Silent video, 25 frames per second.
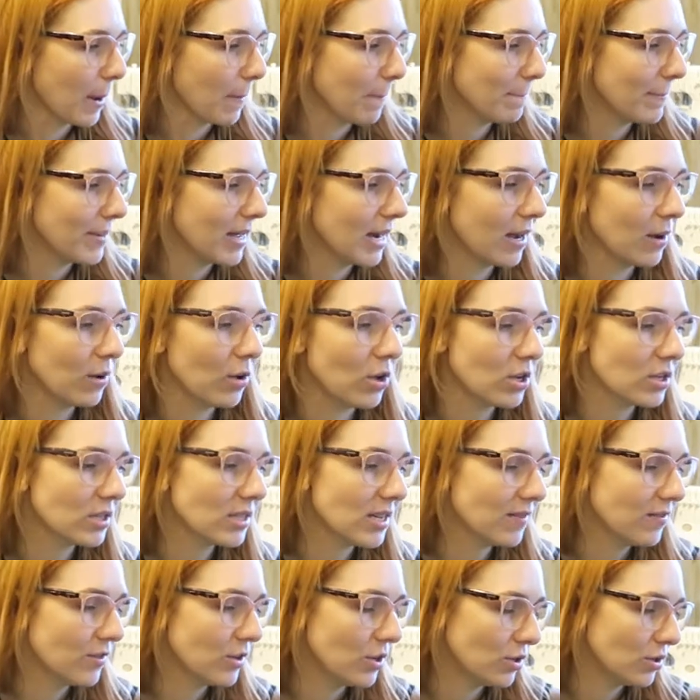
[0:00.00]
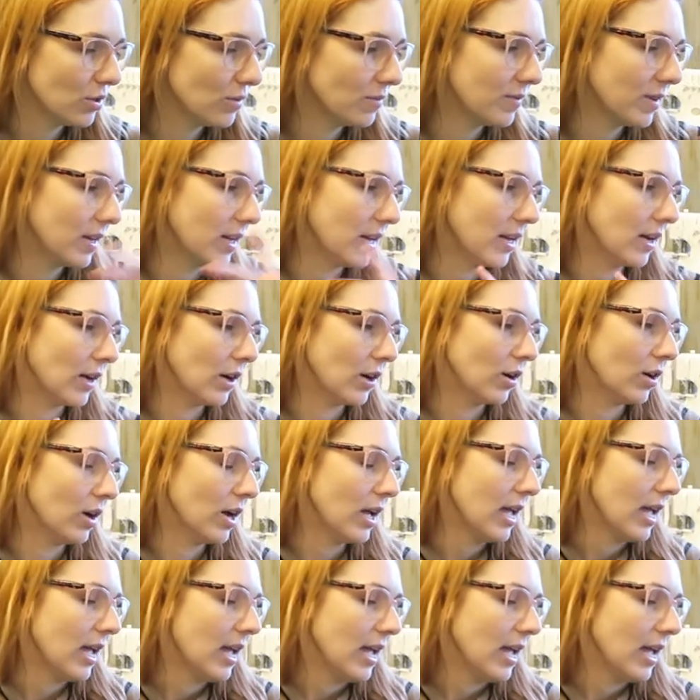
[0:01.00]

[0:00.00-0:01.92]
but I'll also have a YouTube video.